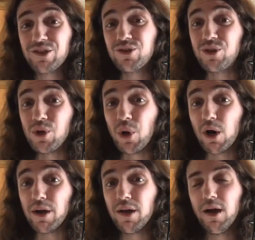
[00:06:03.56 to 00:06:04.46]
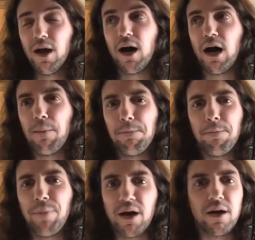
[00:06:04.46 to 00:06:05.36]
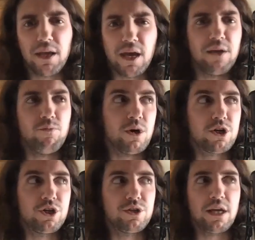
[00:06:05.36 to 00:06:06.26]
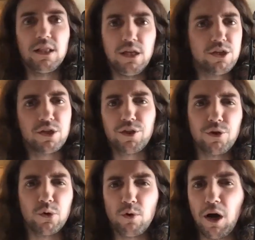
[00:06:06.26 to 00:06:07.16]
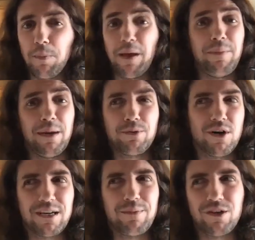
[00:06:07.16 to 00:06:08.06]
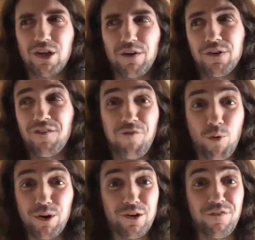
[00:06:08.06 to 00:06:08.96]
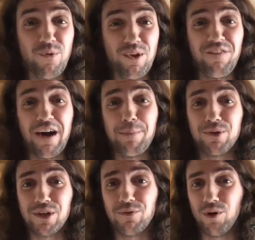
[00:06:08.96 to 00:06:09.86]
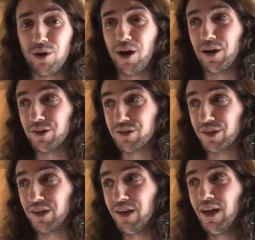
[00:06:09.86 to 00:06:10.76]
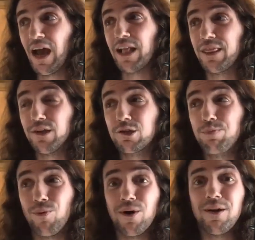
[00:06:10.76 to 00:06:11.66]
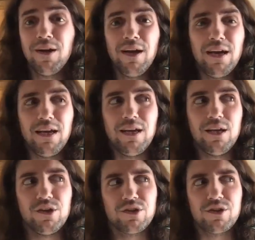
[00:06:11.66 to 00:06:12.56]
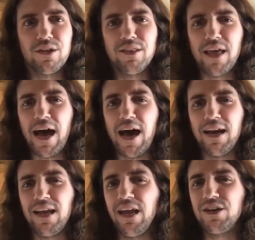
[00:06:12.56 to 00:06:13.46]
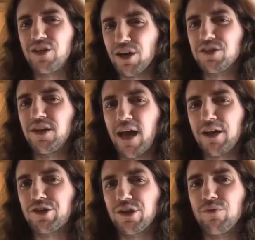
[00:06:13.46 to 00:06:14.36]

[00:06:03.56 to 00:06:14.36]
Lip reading: it's good. But again, where she's at least a third wrong, maybe I'm talking myself into 40 to 45% wrong, honestly, at this point, is that it doesn't actually